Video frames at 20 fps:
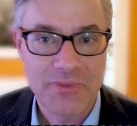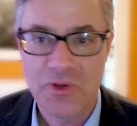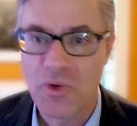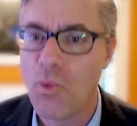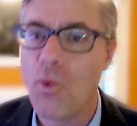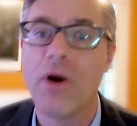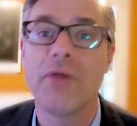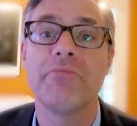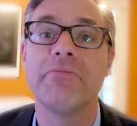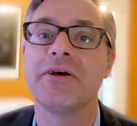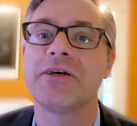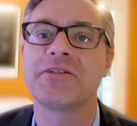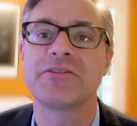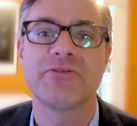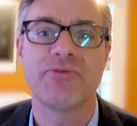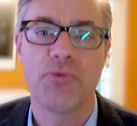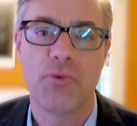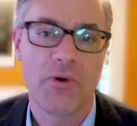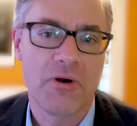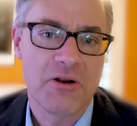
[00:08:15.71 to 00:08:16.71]
What mix
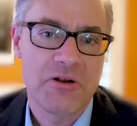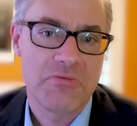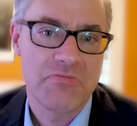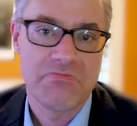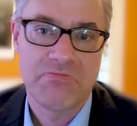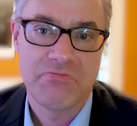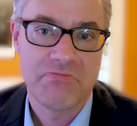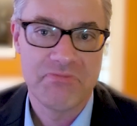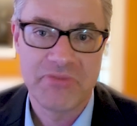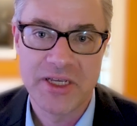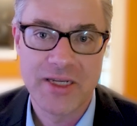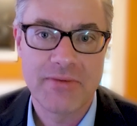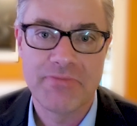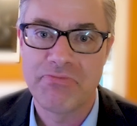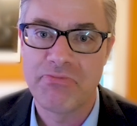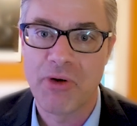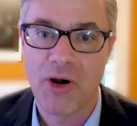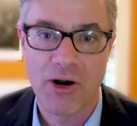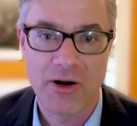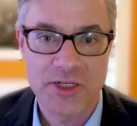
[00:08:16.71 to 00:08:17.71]
of work, be
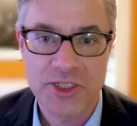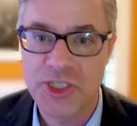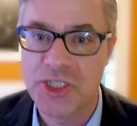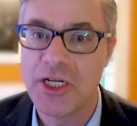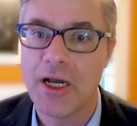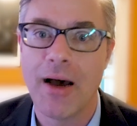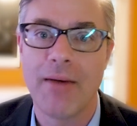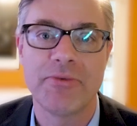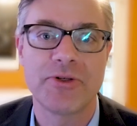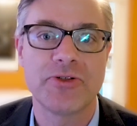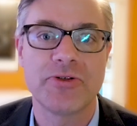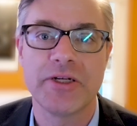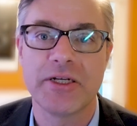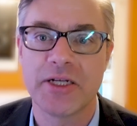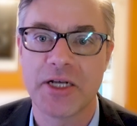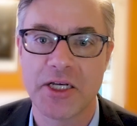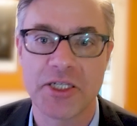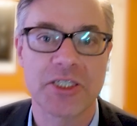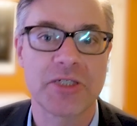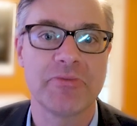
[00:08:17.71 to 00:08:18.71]
it part geometry,
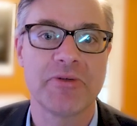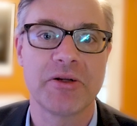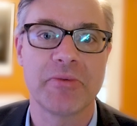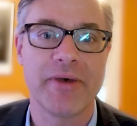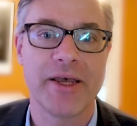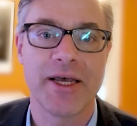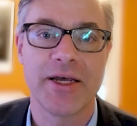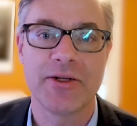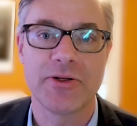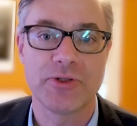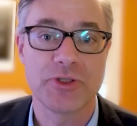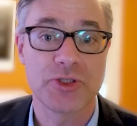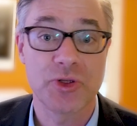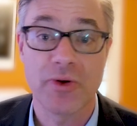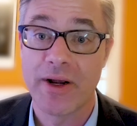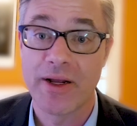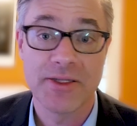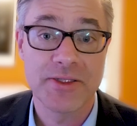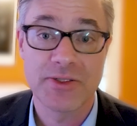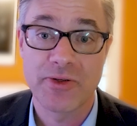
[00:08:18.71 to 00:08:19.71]
customer demand, or
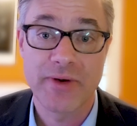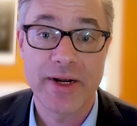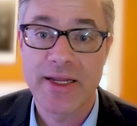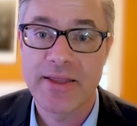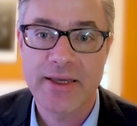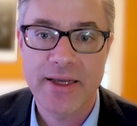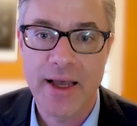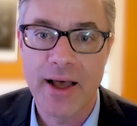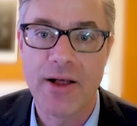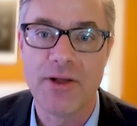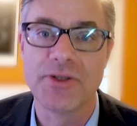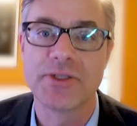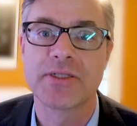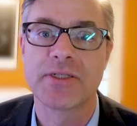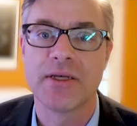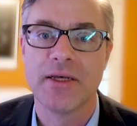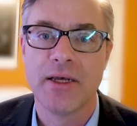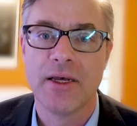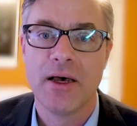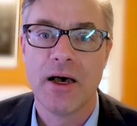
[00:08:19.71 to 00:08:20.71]
trends, or anything else,
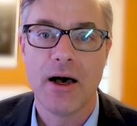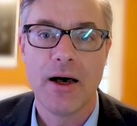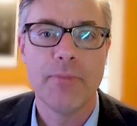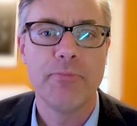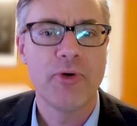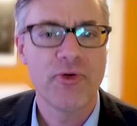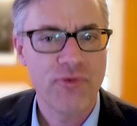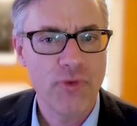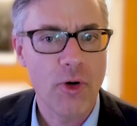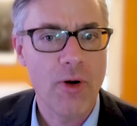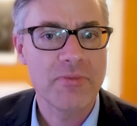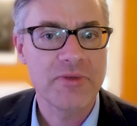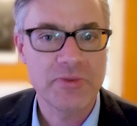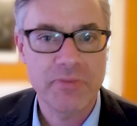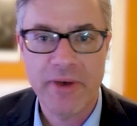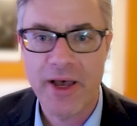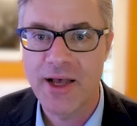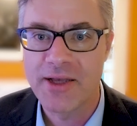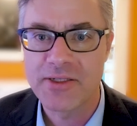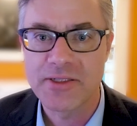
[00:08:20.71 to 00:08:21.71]
performs
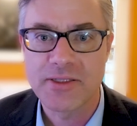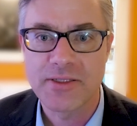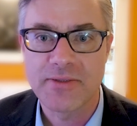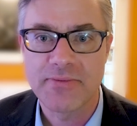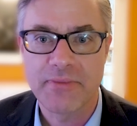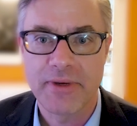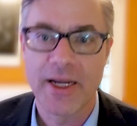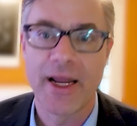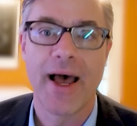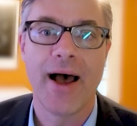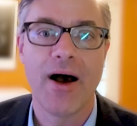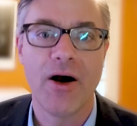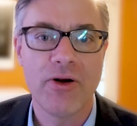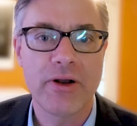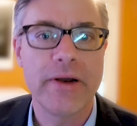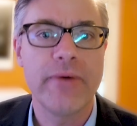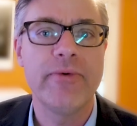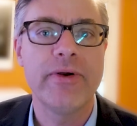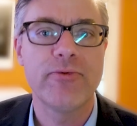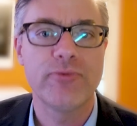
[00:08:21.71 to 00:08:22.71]
best, and how
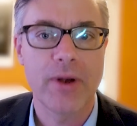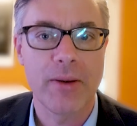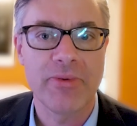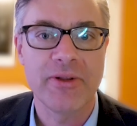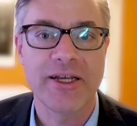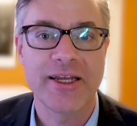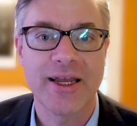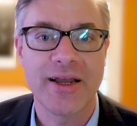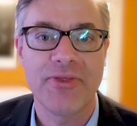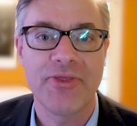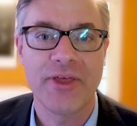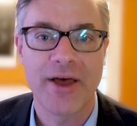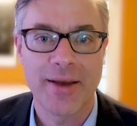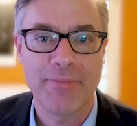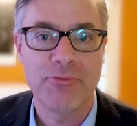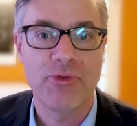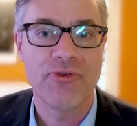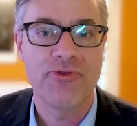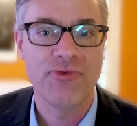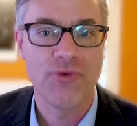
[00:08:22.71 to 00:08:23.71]
can we replicate
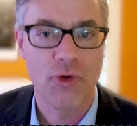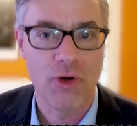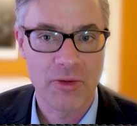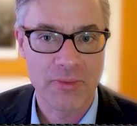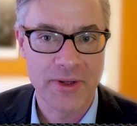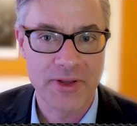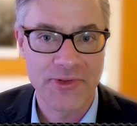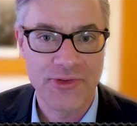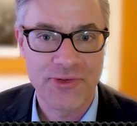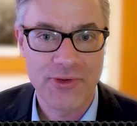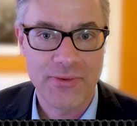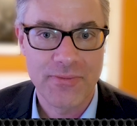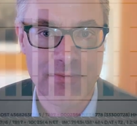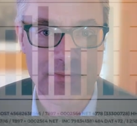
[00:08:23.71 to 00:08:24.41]
that performance?